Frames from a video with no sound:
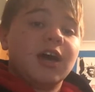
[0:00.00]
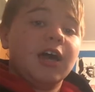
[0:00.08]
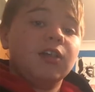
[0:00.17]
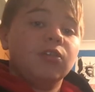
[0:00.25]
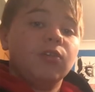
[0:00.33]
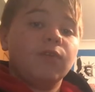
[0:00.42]

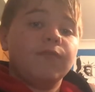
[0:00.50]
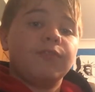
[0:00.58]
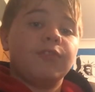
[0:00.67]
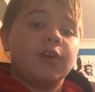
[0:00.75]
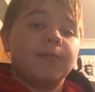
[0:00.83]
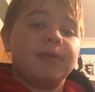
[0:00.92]
I love
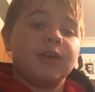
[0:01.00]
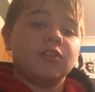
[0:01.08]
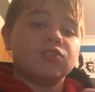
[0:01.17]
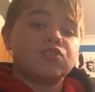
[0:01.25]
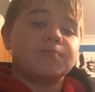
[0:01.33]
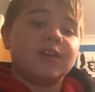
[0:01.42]
the
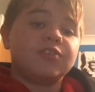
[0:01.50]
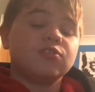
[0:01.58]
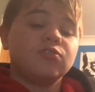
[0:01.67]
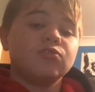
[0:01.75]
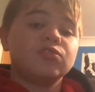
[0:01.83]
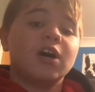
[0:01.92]
Peanuts
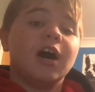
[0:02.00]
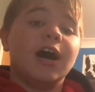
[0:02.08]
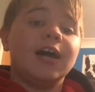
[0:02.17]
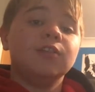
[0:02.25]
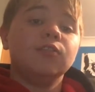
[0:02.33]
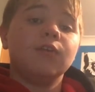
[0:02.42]
specials.
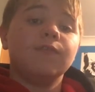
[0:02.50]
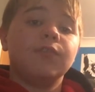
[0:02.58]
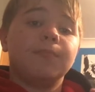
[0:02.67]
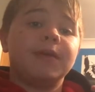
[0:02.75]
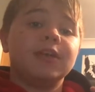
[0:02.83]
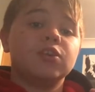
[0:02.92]
I love
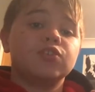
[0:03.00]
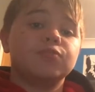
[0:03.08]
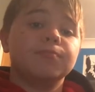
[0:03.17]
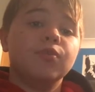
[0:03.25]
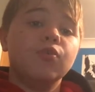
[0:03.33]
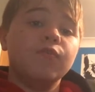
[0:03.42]
the
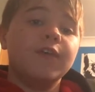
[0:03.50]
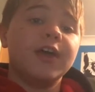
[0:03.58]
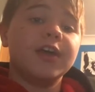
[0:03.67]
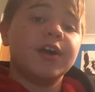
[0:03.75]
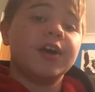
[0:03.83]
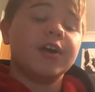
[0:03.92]
Peanuts
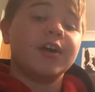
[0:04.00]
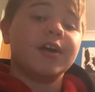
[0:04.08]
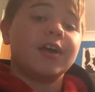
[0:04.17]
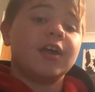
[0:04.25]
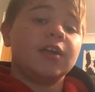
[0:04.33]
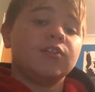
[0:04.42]
movie
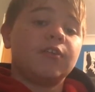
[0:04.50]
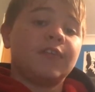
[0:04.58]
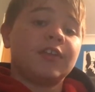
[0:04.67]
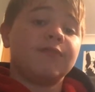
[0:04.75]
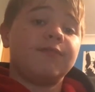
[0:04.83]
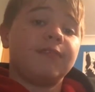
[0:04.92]
in
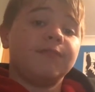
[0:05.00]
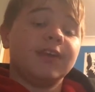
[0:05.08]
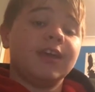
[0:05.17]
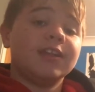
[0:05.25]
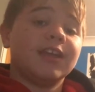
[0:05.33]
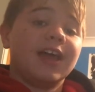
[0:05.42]

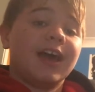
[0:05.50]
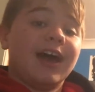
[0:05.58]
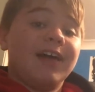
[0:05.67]
2015.